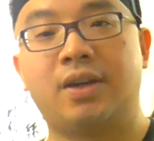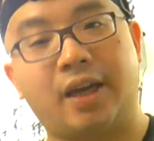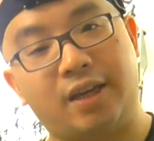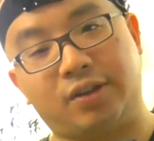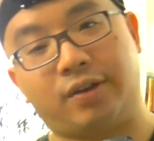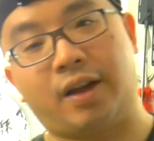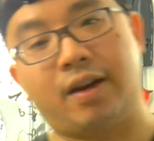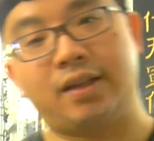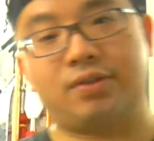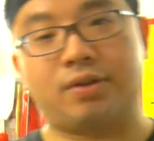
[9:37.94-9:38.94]
Okay, so
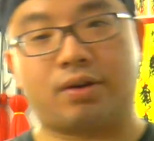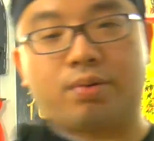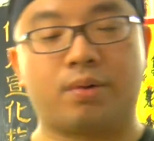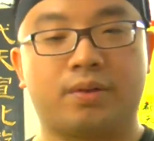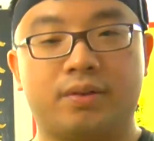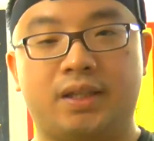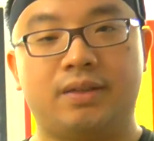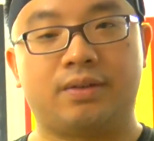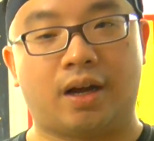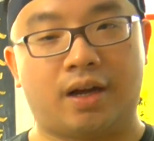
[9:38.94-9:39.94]
now let's do a
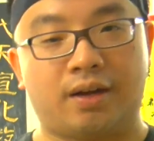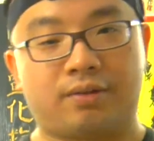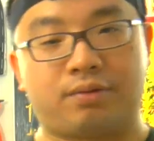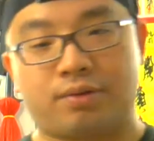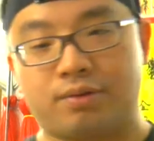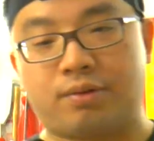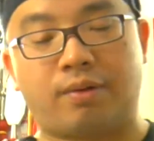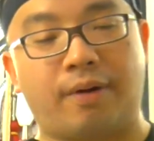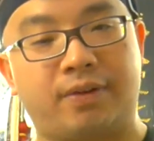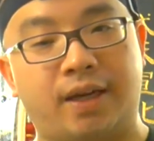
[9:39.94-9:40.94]

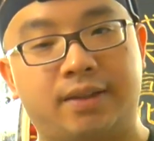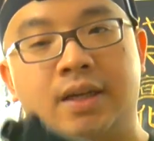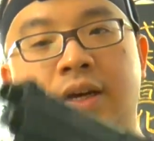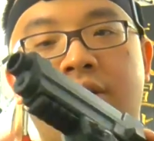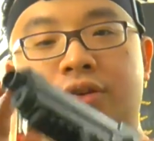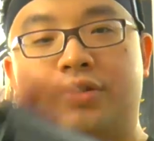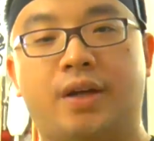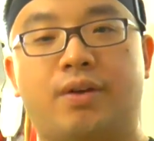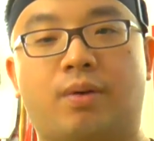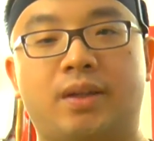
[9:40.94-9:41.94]
chronograph test,
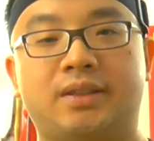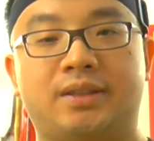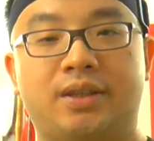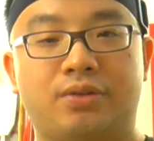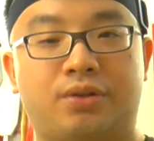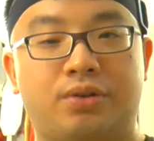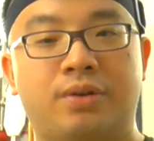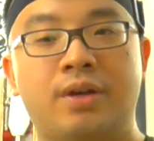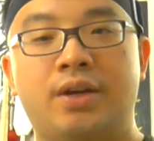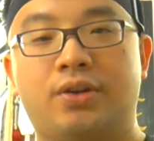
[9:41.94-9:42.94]
shooting 1
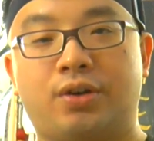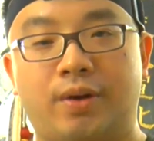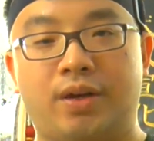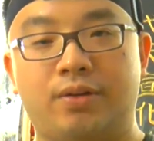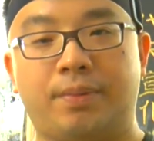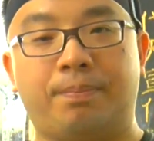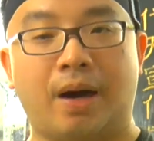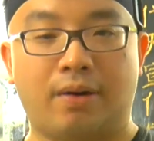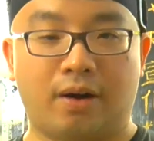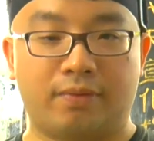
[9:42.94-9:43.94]
CO2, showing you the
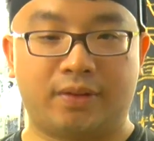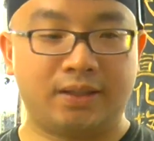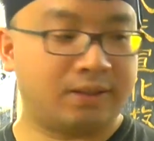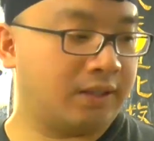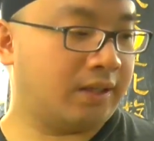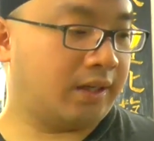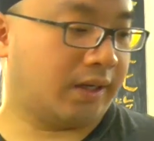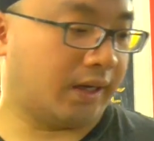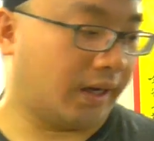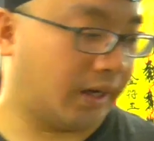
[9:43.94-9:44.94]
power of this,
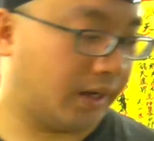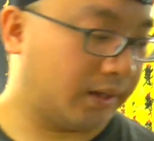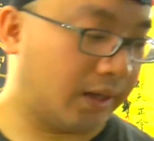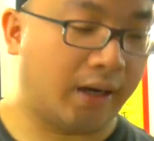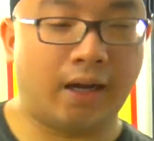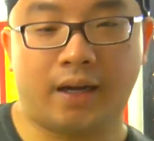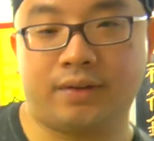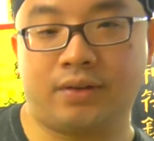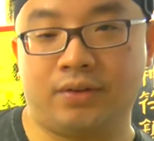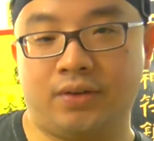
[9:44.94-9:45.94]
and
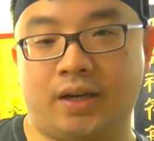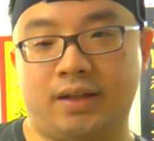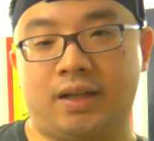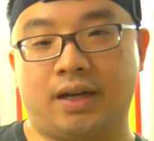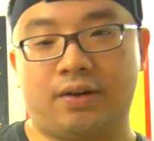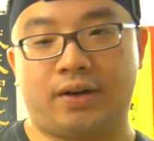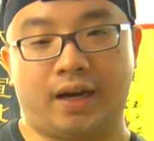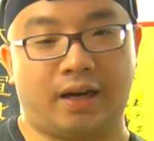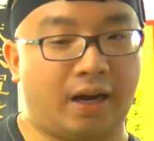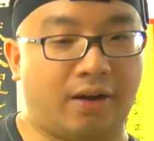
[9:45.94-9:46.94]
you can take a look
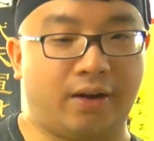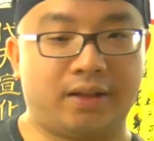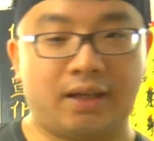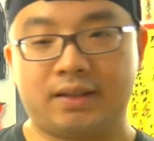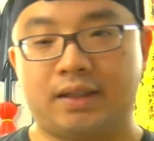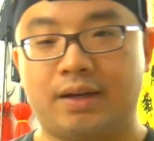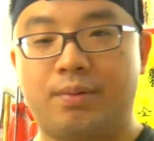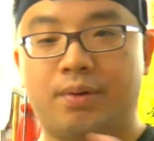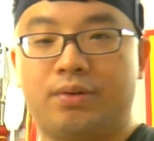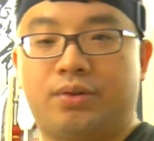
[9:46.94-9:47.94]
at how it does, and then
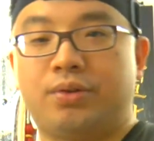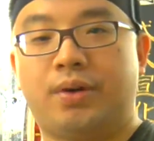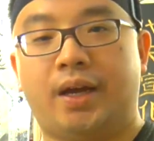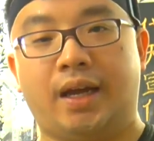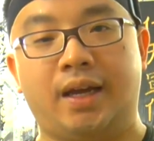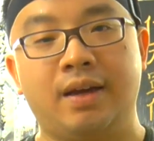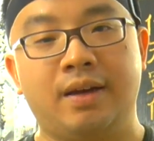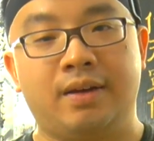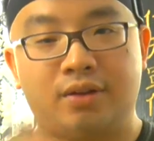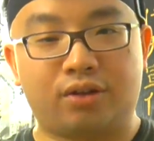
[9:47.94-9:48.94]
we'll do a
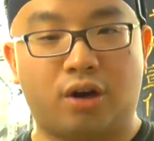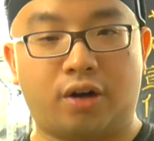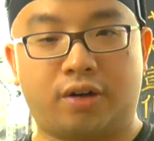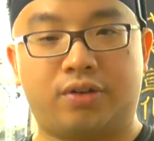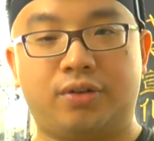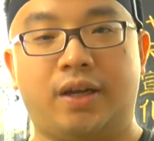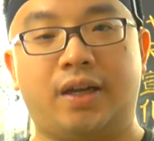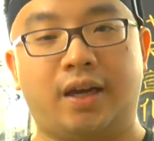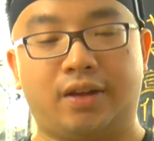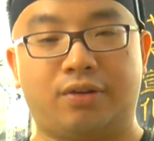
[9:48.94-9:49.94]
target
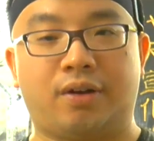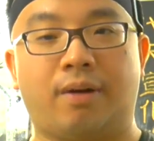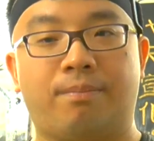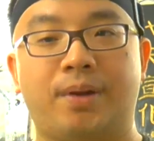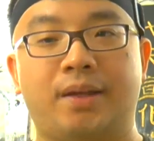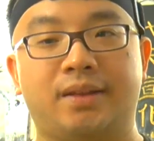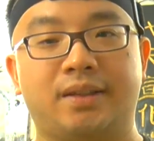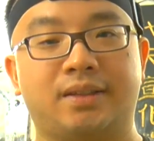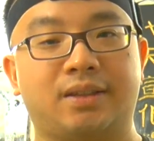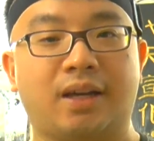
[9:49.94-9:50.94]
shooting and to complete
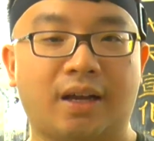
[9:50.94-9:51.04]
this